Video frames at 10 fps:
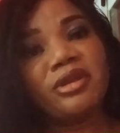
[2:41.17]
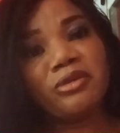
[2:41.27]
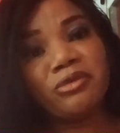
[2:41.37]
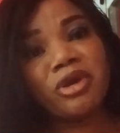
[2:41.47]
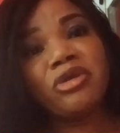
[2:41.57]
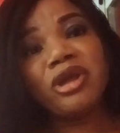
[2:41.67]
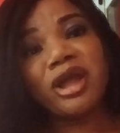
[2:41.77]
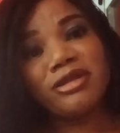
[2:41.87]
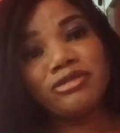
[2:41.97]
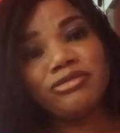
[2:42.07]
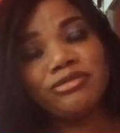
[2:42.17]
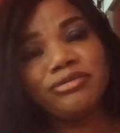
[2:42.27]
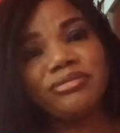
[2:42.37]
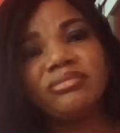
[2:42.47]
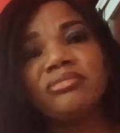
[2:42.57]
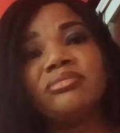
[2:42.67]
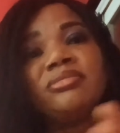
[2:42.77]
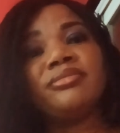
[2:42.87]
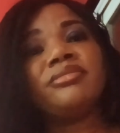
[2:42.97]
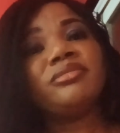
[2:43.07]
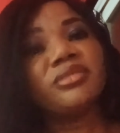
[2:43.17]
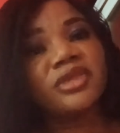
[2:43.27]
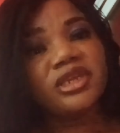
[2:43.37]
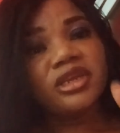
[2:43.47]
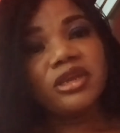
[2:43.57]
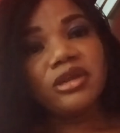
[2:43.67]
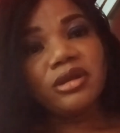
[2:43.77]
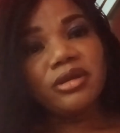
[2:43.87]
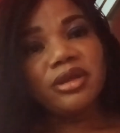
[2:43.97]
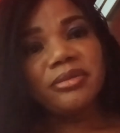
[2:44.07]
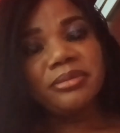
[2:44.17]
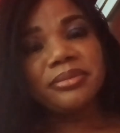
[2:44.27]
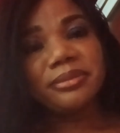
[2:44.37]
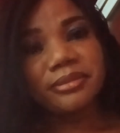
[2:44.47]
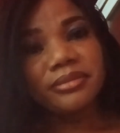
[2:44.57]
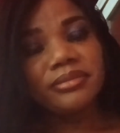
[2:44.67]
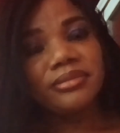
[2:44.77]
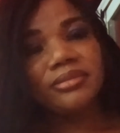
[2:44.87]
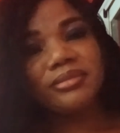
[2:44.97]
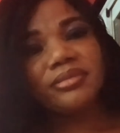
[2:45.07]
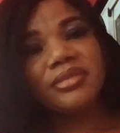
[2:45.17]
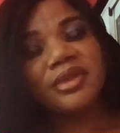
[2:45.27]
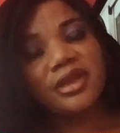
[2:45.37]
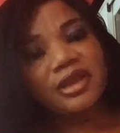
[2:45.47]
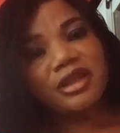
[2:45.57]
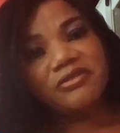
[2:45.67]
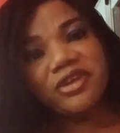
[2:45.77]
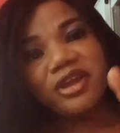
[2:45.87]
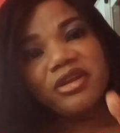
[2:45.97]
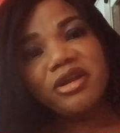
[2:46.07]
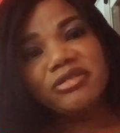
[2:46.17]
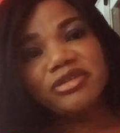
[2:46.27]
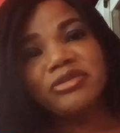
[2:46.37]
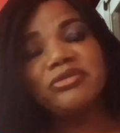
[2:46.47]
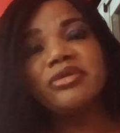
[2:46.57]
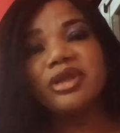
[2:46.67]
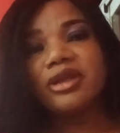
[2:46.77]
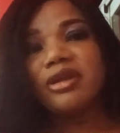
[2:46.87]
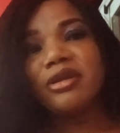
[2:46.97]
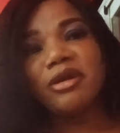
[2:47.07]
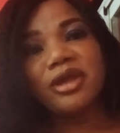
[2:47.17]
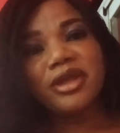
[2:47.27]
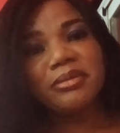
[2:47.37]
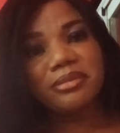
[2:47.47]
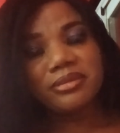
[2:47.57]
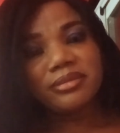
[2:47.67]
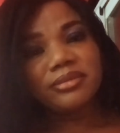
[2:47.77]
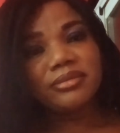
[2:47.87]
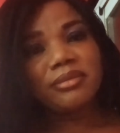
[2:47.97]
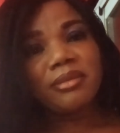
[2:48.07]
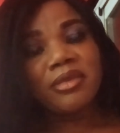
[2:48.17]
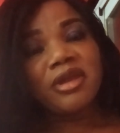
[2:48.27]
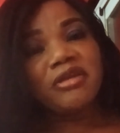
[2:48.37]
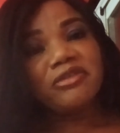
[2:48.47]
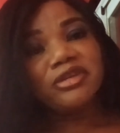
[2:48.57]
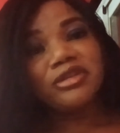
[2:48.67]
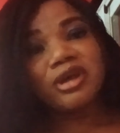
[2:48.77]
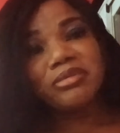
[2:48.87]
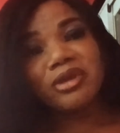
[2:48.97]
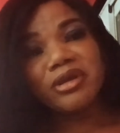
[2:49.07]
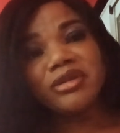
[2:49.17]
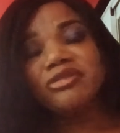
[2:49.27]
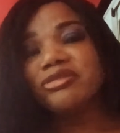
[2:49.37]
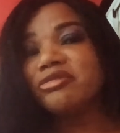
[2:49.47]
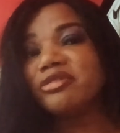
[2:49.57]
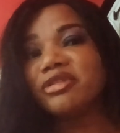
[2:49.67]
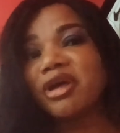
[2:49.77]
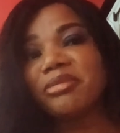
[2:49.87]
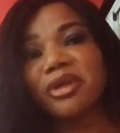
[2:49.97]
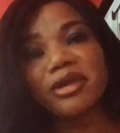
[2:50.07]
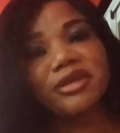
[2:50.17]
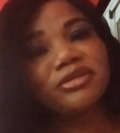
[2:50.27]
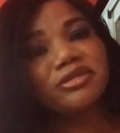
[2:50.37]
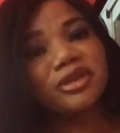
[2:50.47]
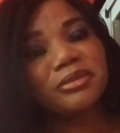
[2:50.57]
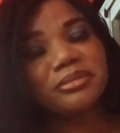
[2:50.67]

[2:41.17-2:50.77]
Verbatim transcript: what you can do, ignore him. If he ignores you, ignore him. If he stop talking to you, stop talking to him.